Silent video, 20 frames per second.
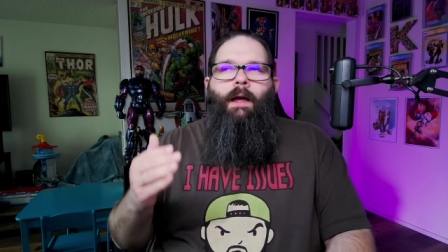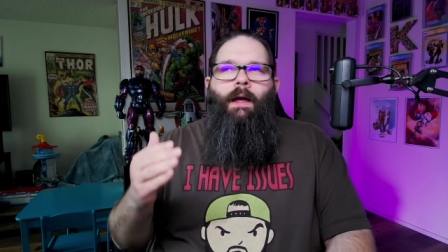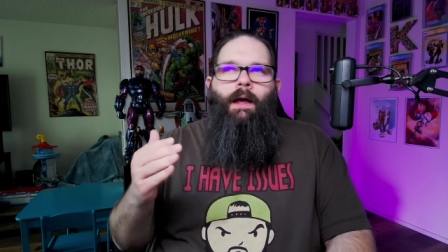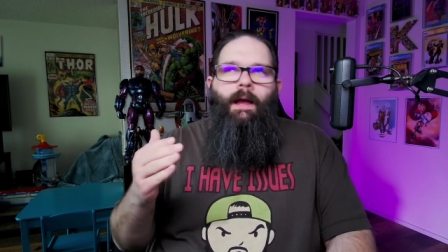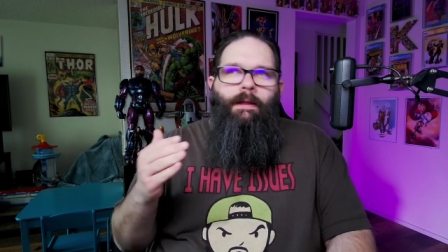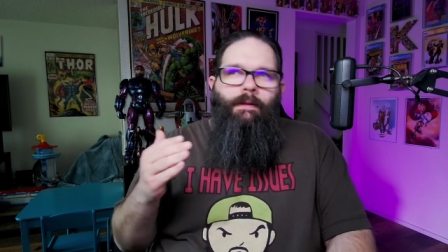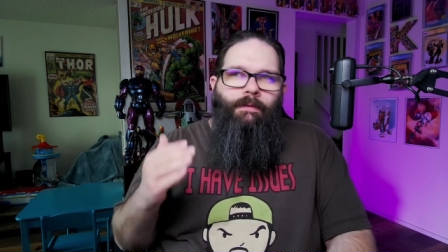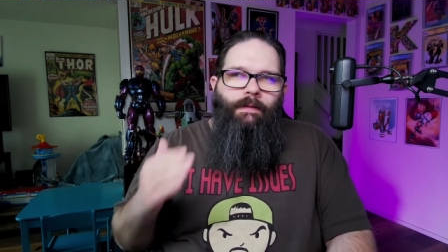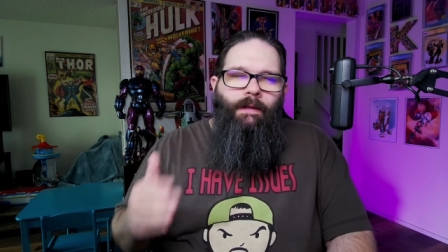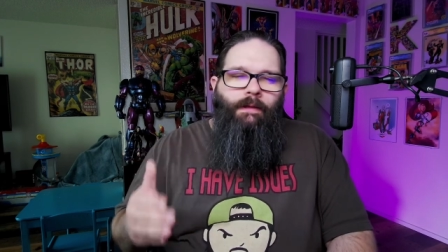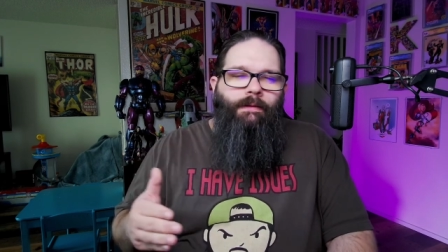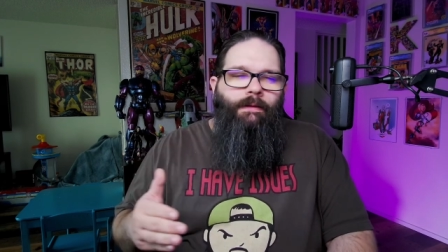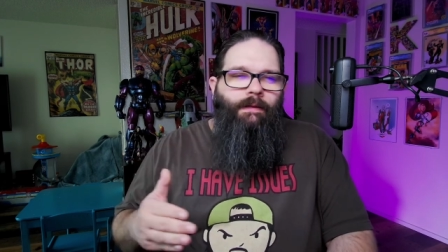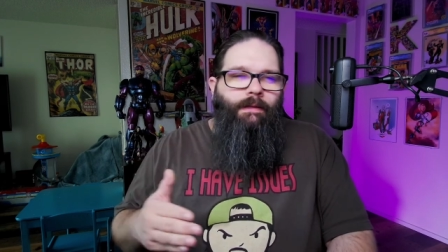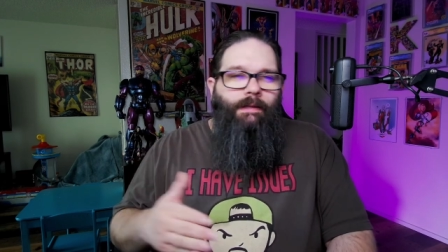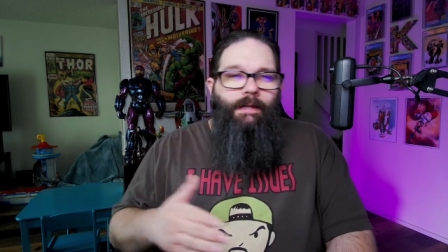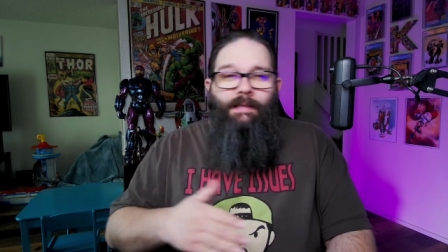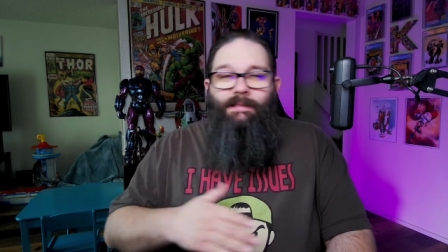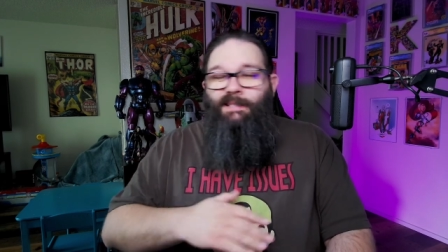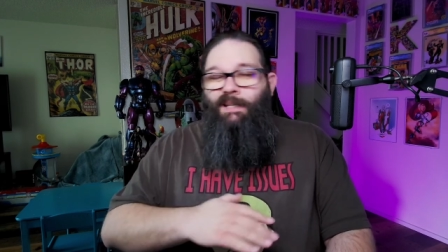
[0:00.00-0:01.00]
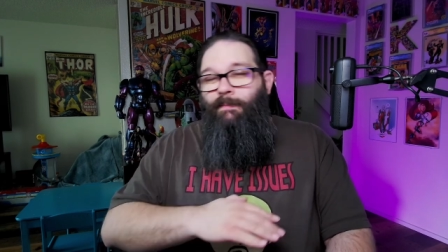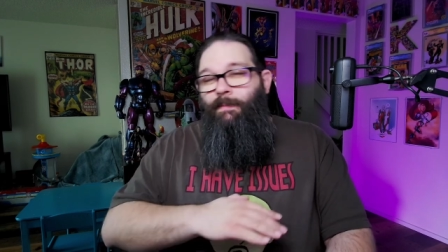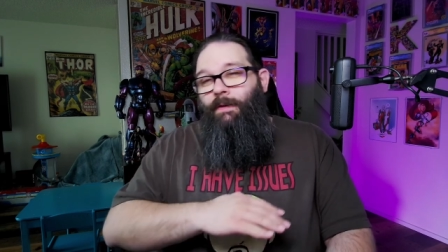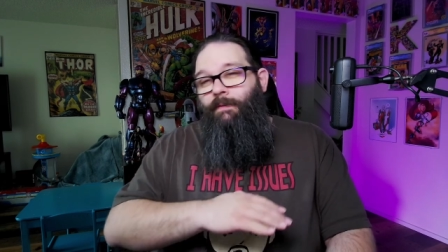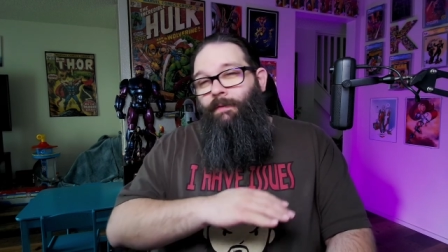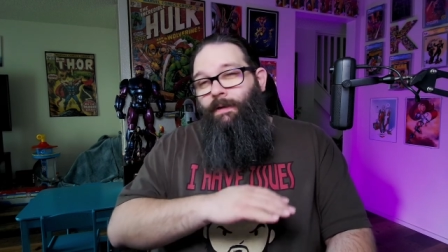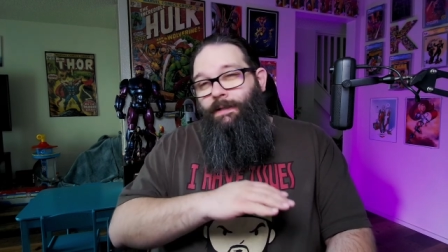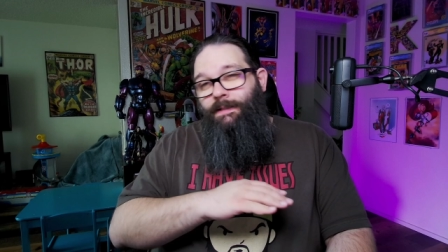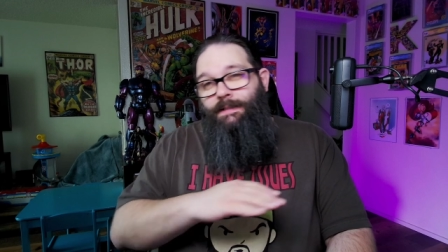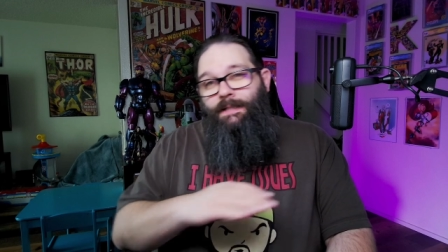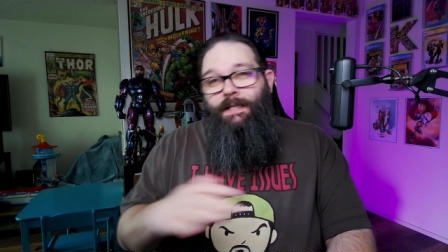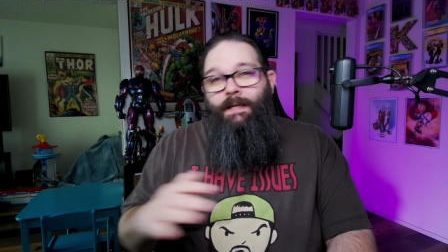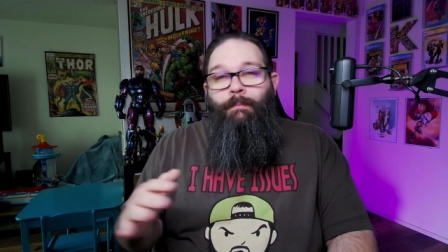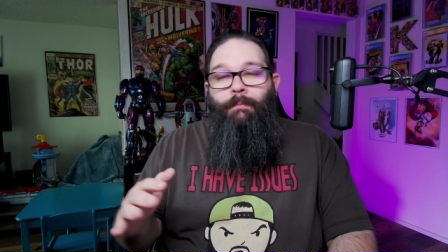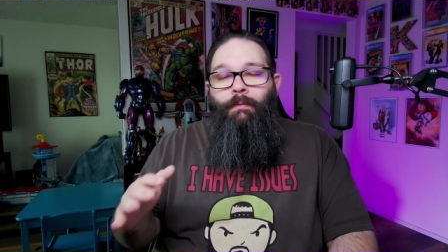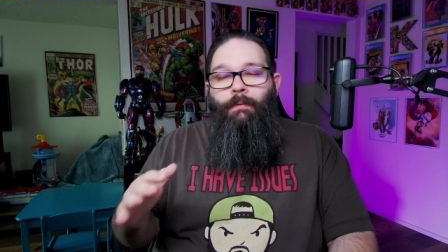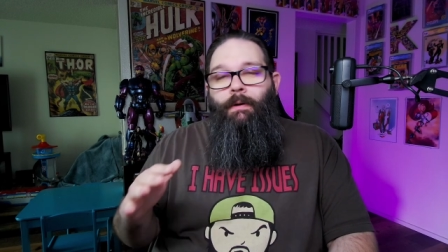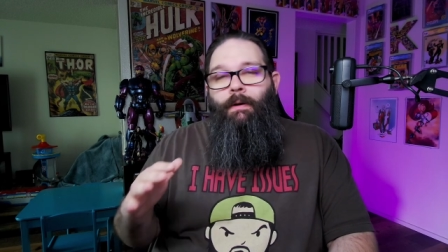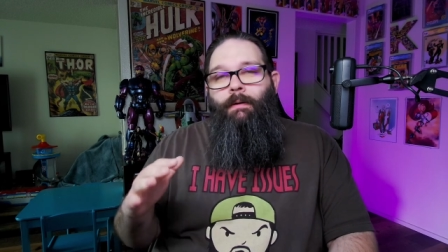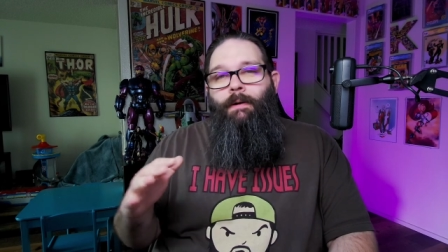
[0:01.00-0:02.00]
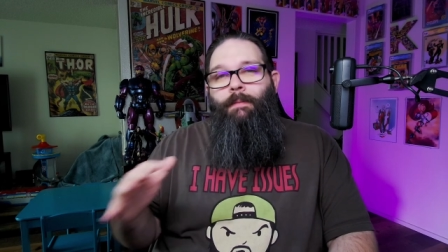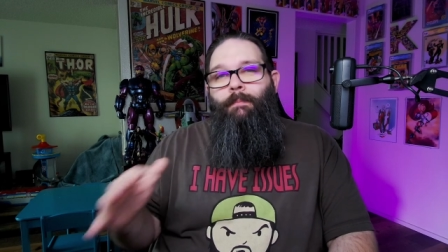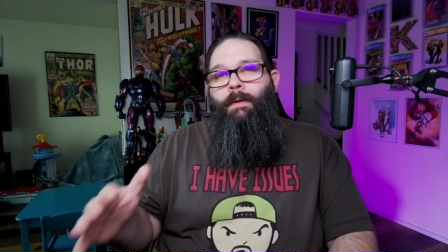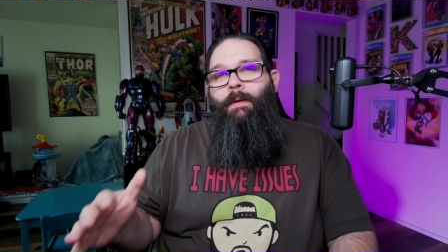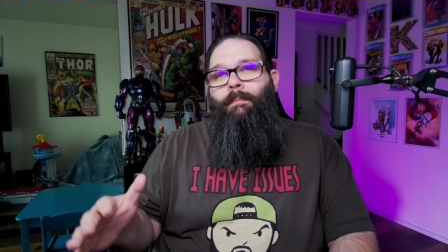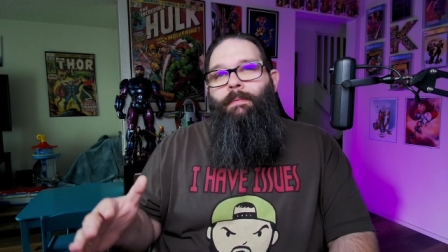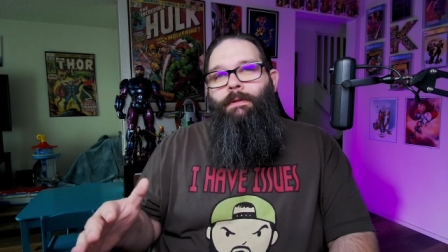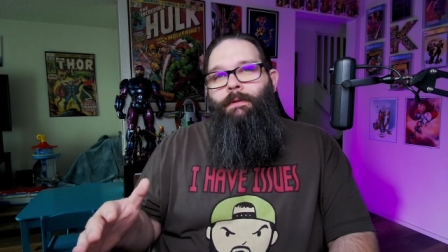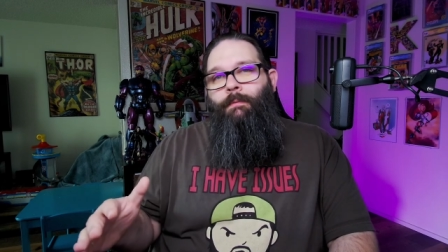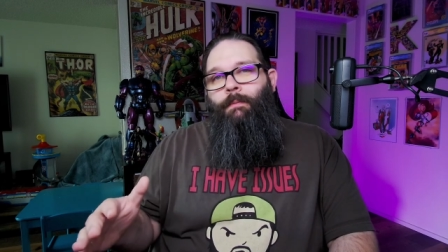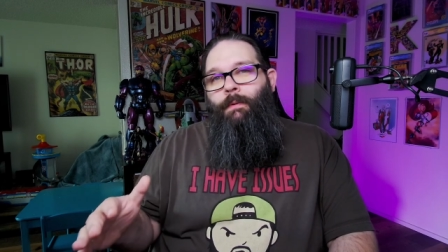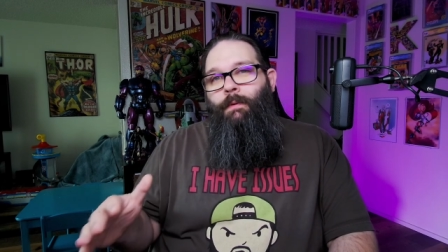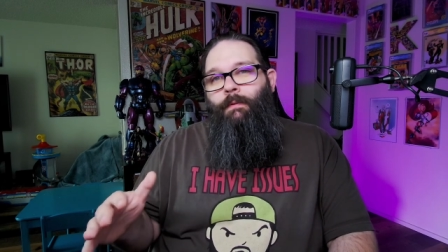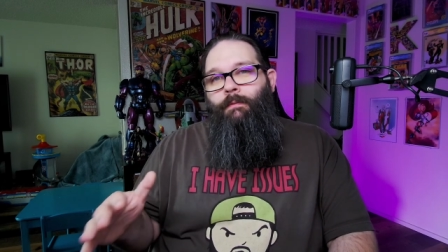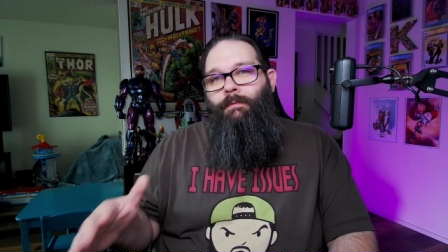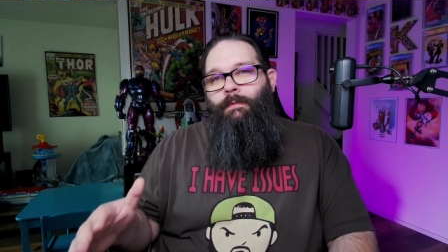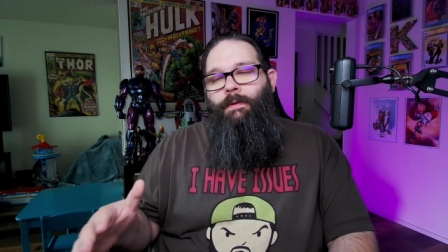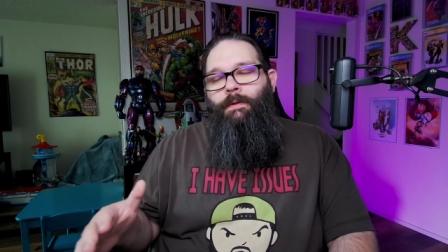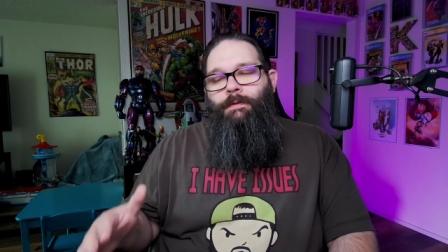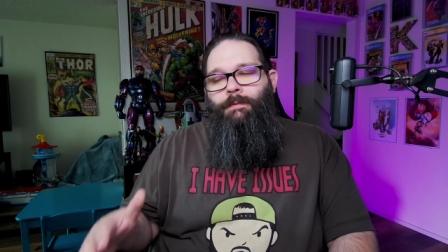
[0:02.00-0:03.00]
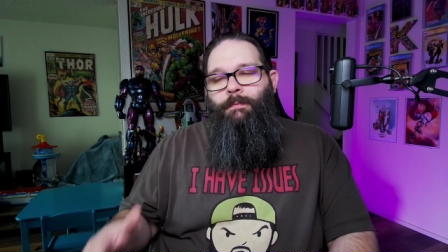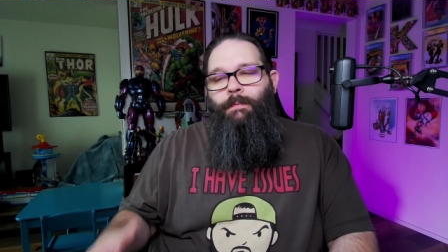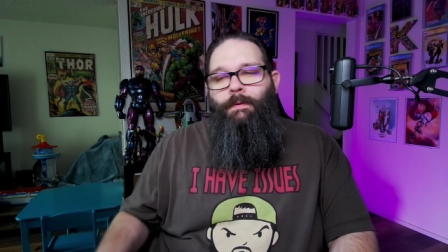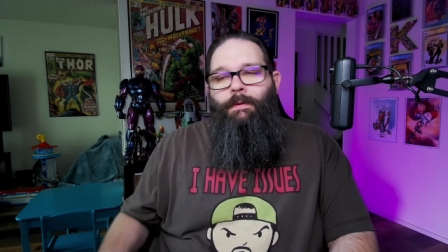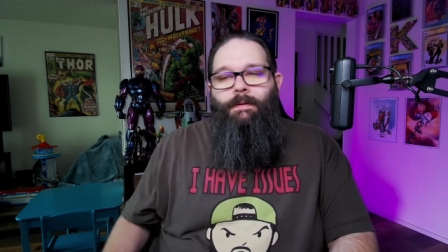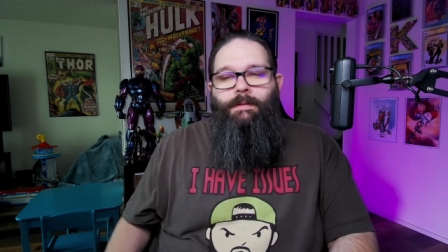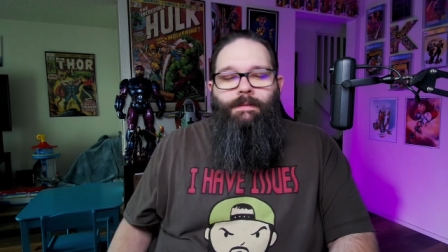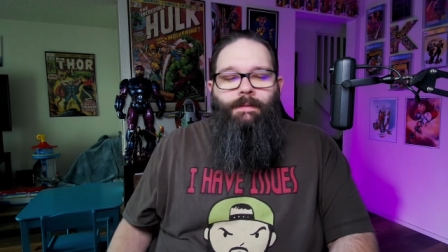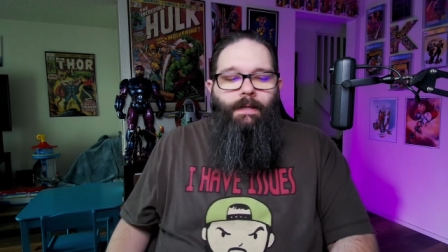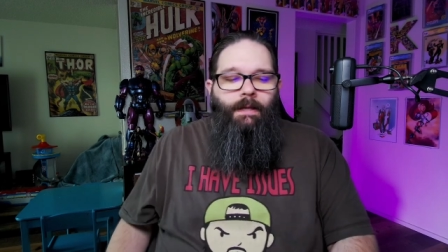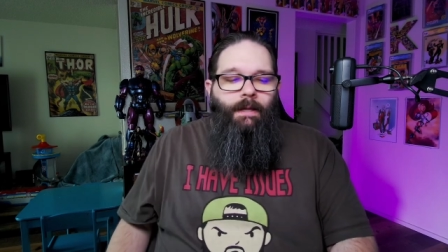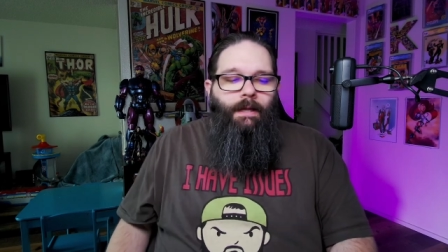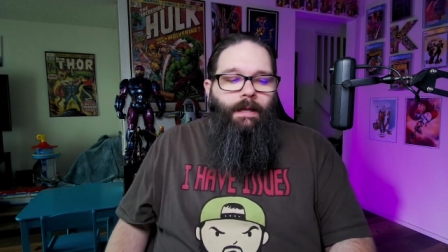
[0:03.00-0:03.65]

I think that that's going to be a very temporary bump in the road for those books.